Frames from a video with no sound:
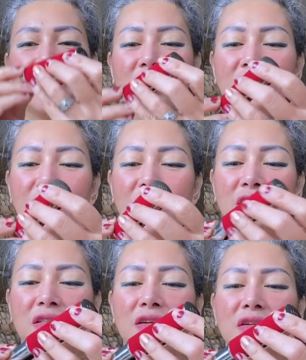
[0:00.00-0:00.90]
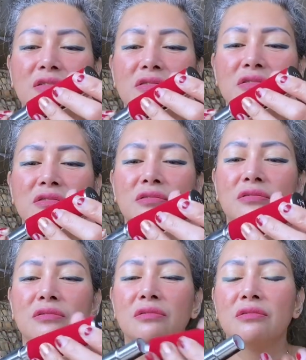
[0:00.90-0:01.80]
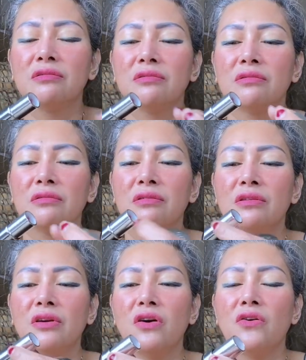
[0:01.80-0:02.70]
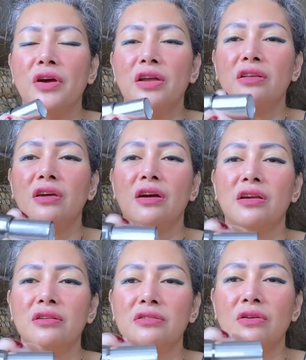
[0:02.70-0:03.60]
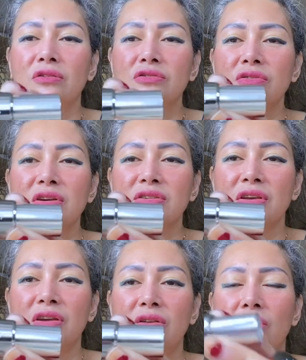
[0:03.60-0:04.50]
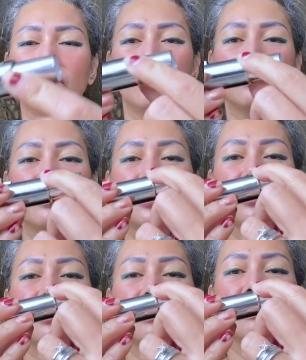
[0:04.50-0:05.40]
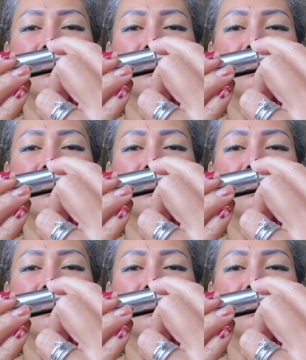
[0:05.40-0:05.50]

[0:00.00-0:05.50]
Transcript: I like this. Oh, and yeah, it also has a logo there.